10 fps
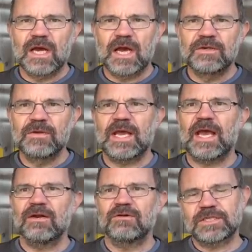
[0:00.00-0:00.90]
And you
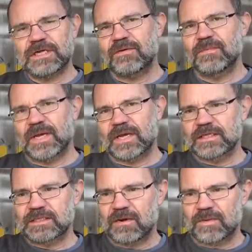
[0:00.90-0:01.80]
cannot cherry pick
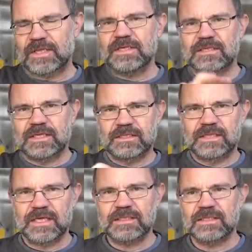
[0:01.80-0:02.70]
and say, I want this, this,
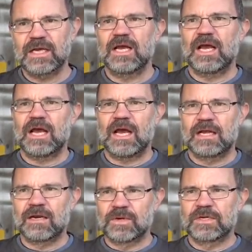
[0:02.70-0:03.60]
and this,
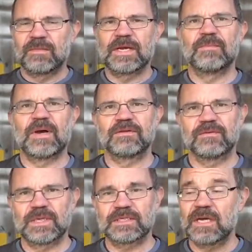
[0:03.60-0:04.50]
and I want you to make a bow that
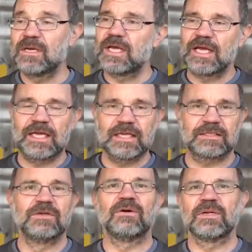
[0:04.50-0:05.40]
works.
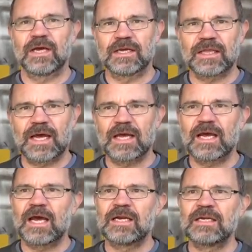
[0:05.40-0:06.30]
It's not like that.
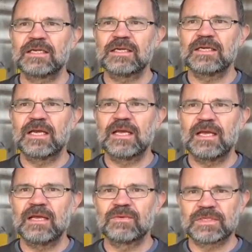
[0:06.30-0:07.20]
And
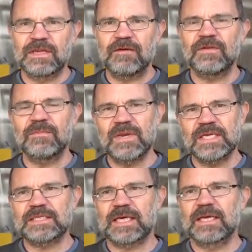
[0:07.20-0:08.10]
it was a lovely
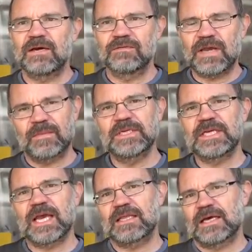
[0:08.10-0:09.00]
meeting of coming
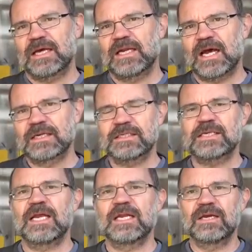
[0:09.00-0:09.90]
together and
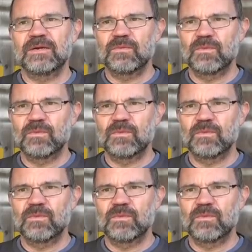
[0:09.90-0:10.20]
understanding